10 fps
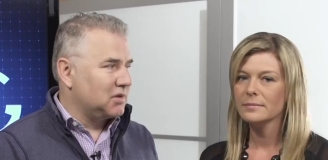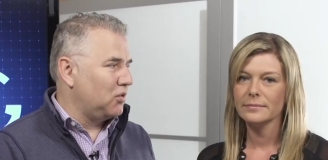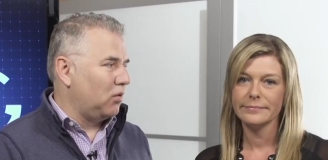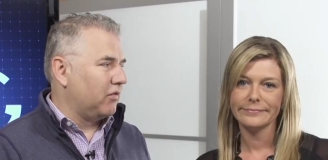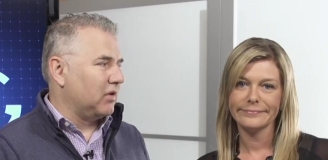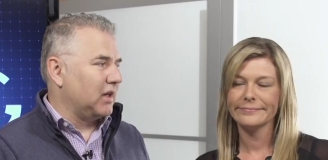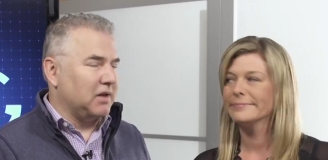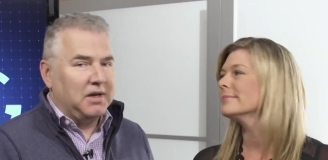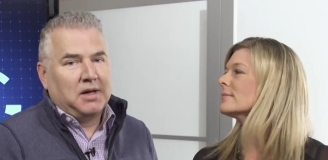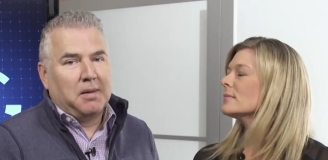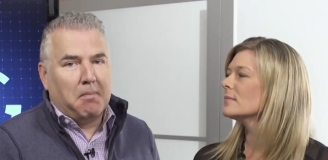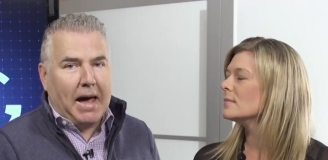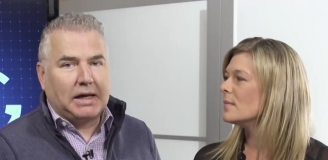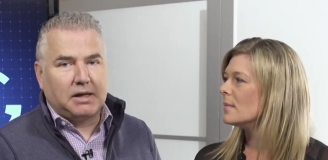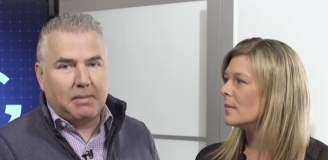Speaker 1: is cool for like
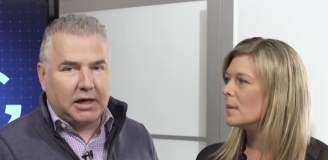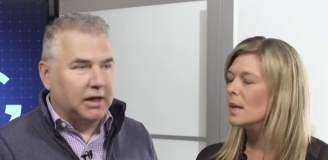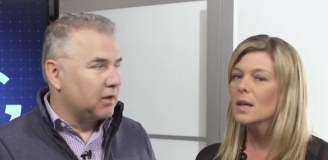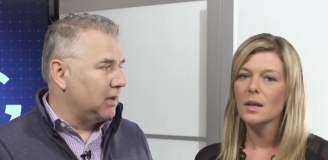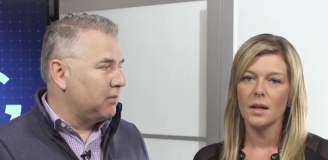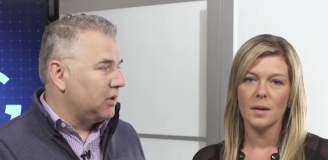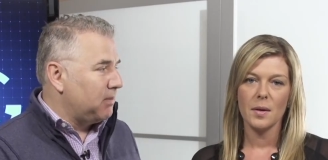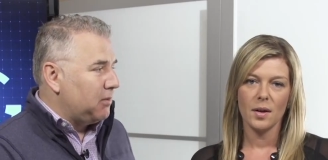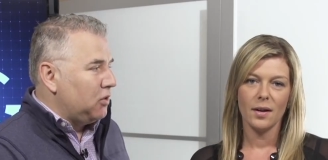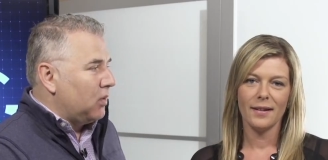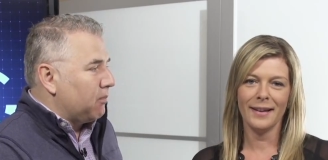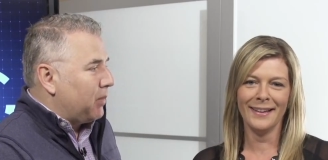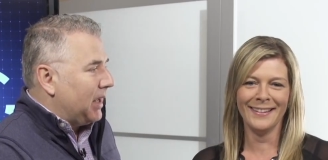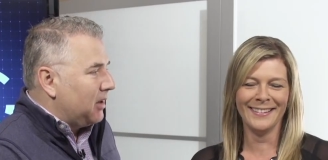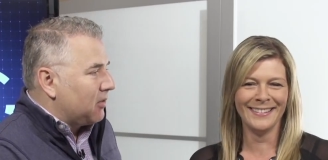manly men like me, but maybe you want
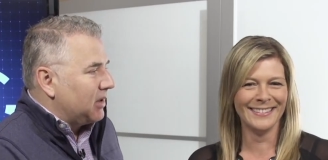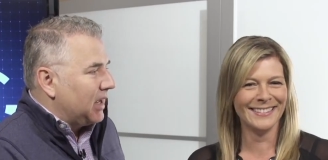pink or